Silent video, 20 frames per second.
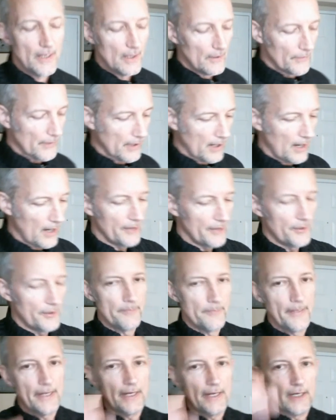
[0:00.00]
the
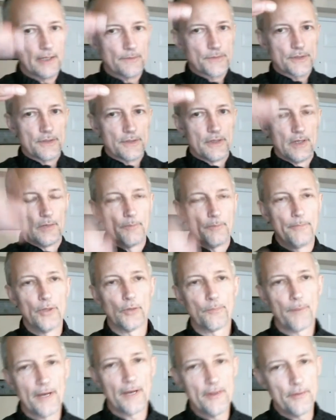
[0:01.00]
condominiums
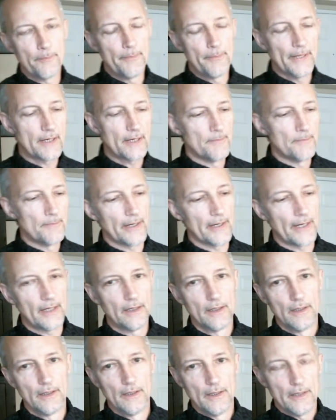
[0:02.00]
built by the big money,
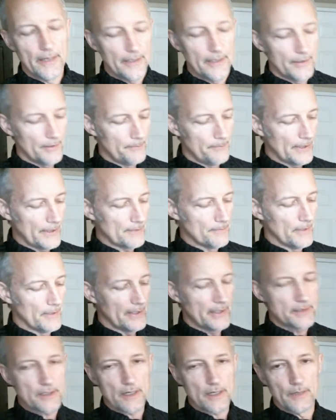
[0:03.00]
and the big money
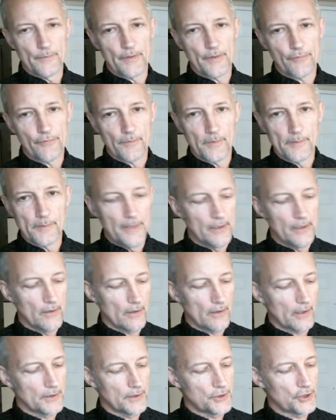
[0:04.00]
is coming from
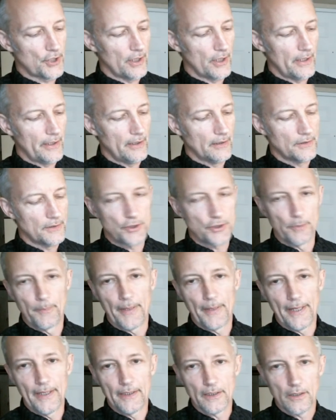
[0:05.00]
America, China,
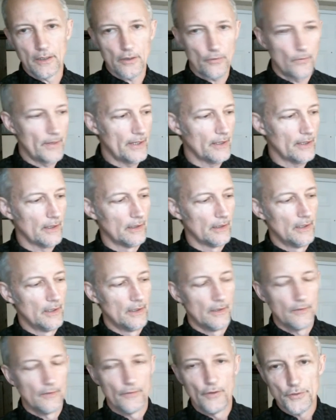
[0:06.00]
Japan, and Korea.
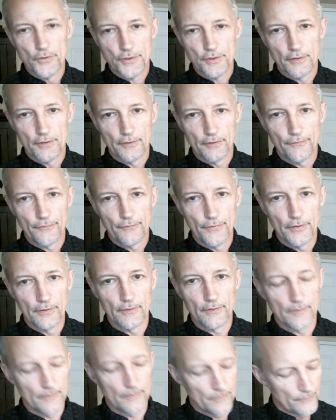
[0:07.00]
Those are the,
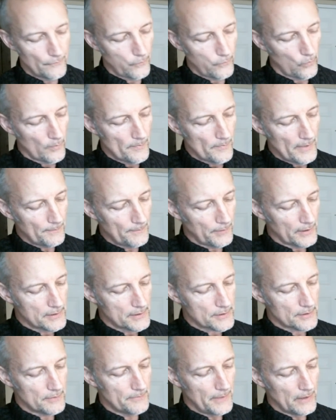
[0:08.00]
the four main
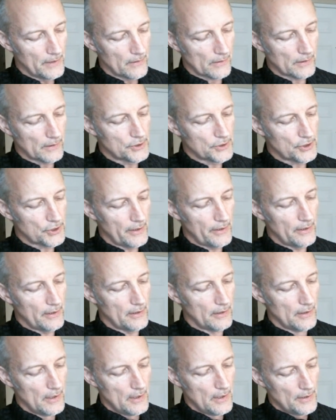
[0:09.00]
places America, China,
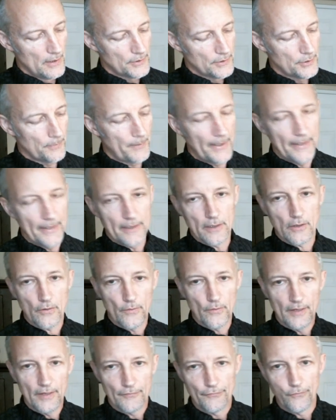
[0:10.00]
Japan, and
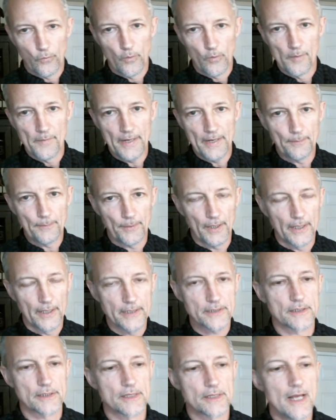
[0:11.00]
Korea, four main
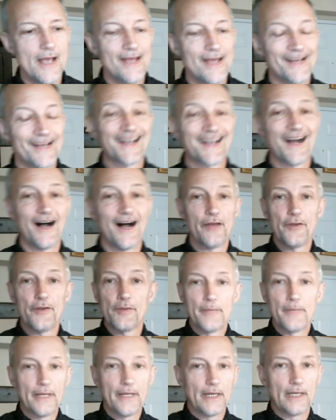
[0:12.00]
places.
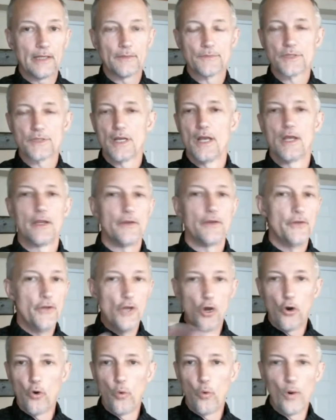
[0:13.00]
Condominiums,
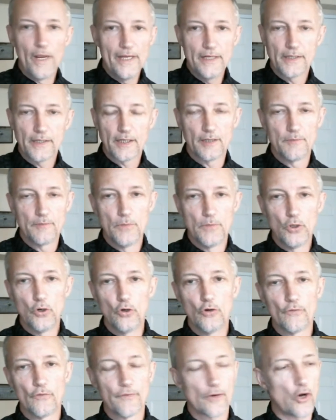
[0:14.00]
no way you can
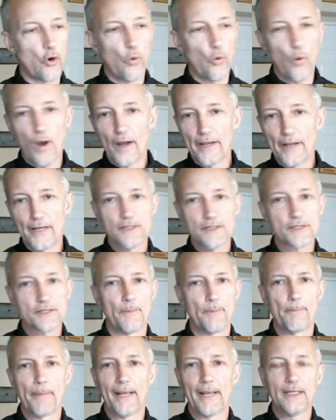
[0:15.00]
move. Kauai is a
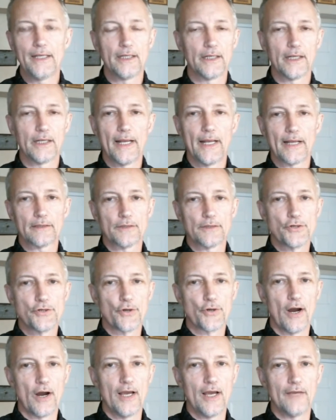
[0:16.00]
pain in the neck to
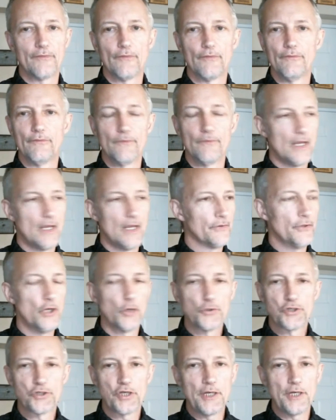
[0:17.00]
drive
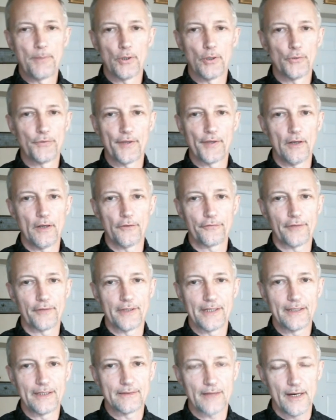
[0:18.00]
no cheap hotels
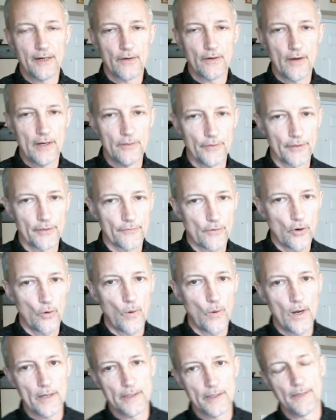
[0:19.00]
on the entire island of
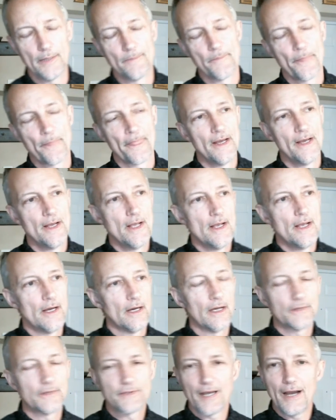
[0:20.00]
Kauai,
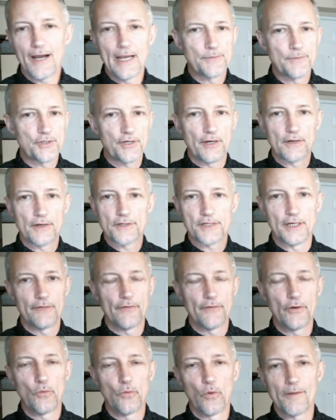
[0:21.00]
uh, timeshares
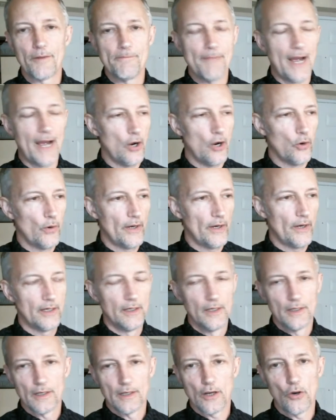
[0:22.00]
everywhere, Maui,
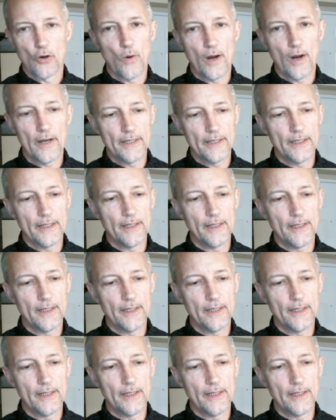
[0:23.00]
Kauai,